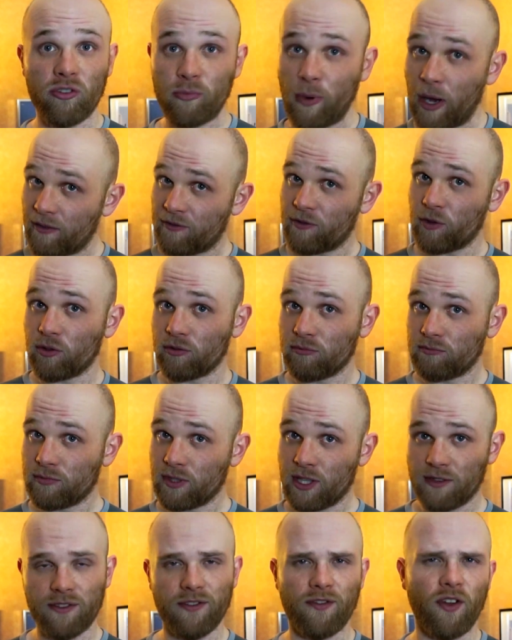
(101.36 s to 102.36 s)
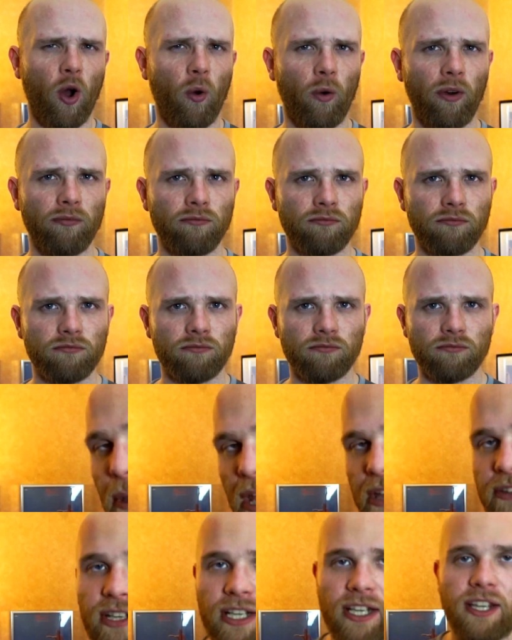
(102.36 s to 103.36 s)
smartphone, if you've got one.
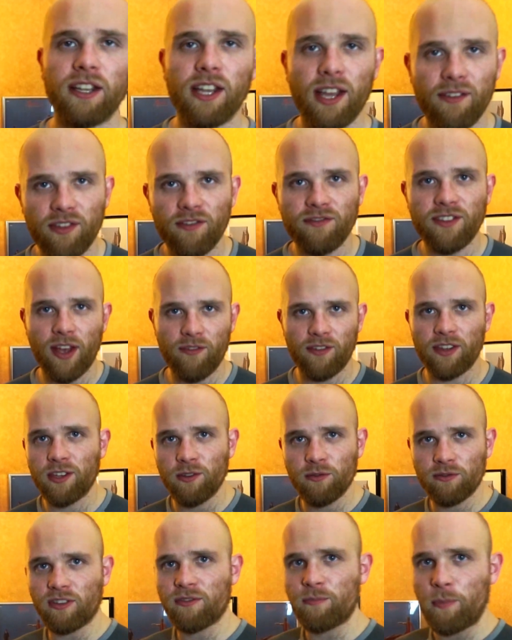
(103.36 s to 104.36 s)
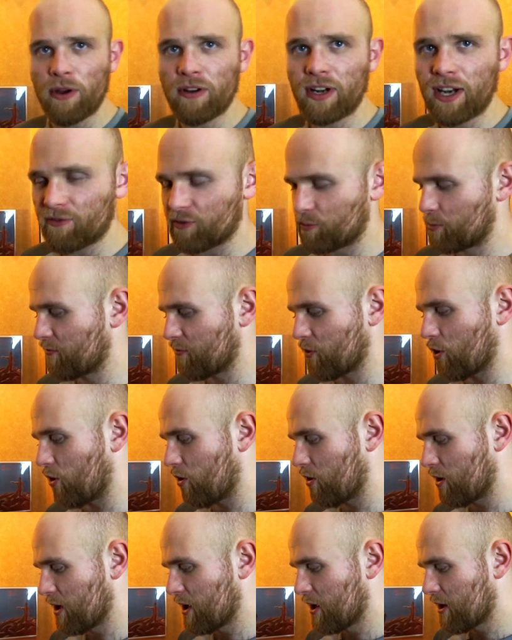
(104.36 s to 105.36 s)
Basically, if you've never used a spirit level
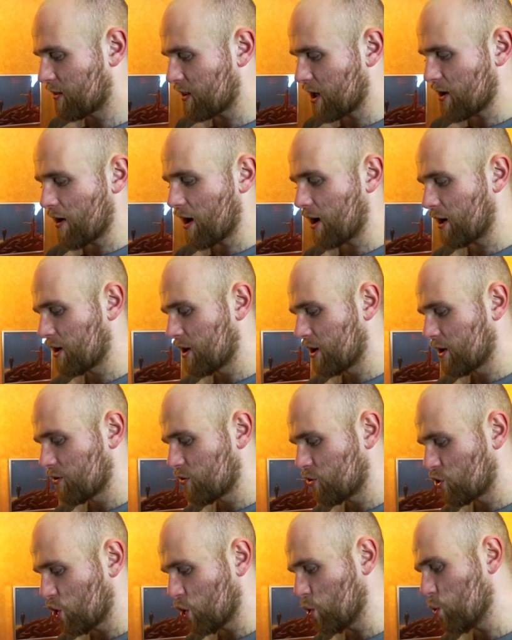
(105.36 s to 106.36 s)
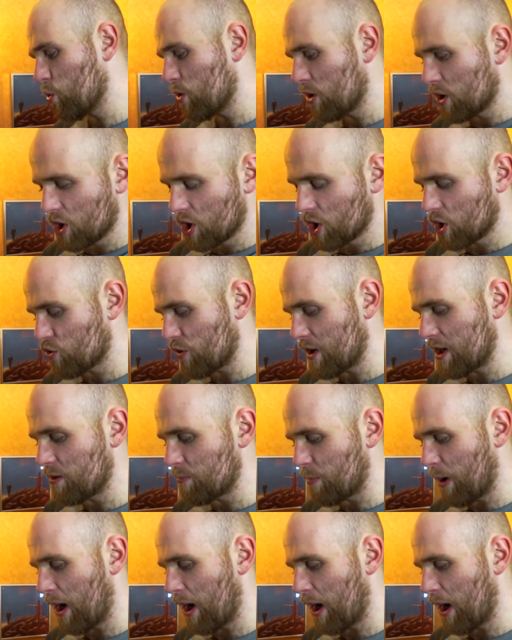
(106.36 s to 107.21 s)
before, there are two green